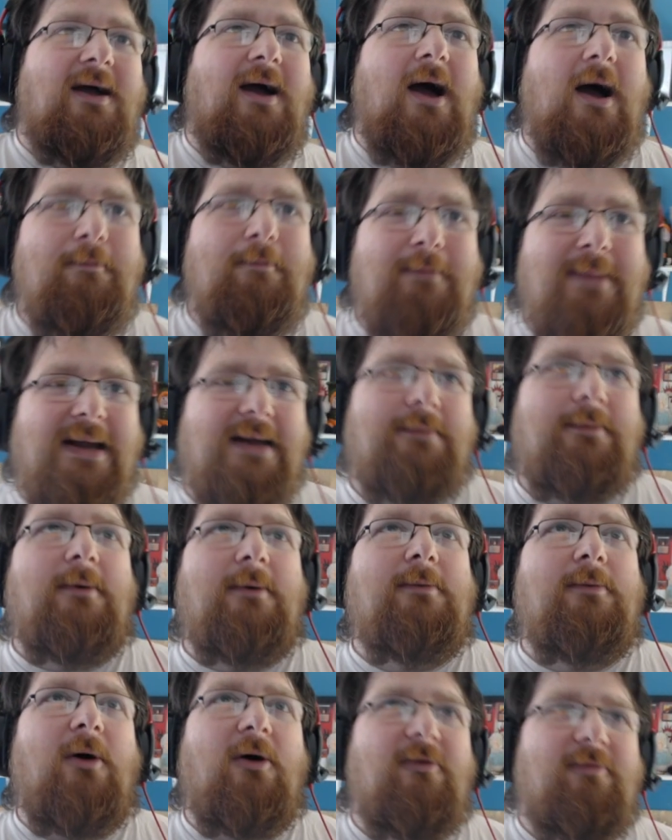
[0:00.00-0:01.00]
a
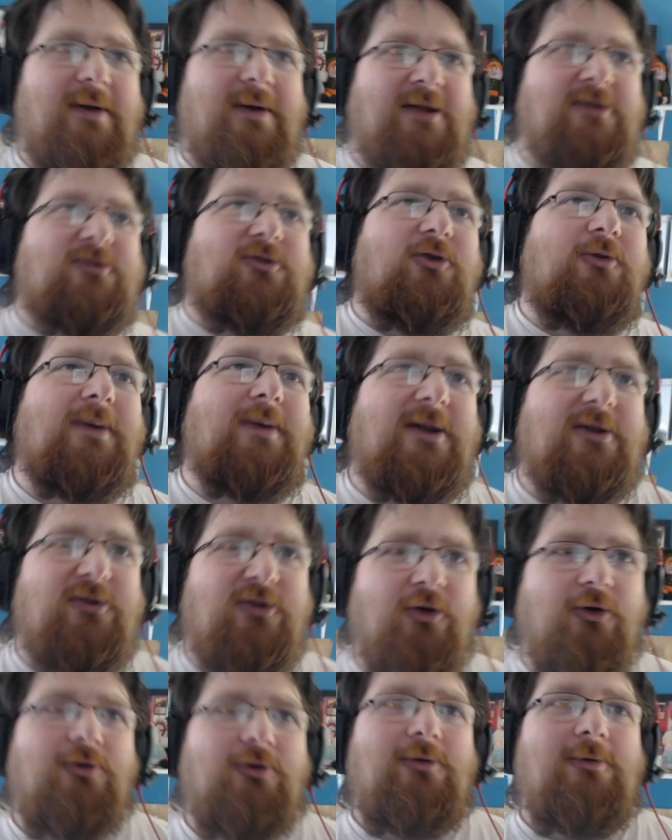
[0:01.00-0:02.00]
minimum of
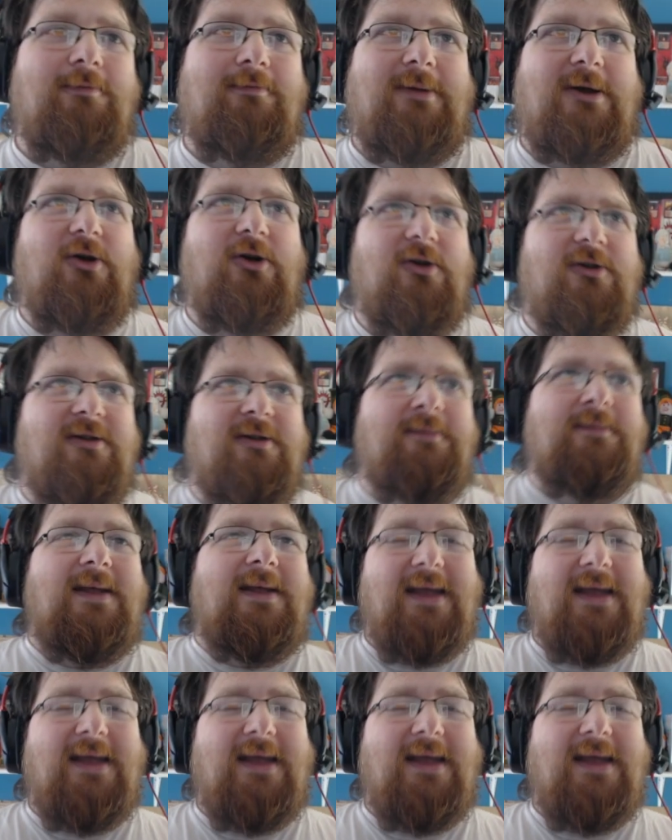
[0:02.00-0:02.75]
+2/+2 because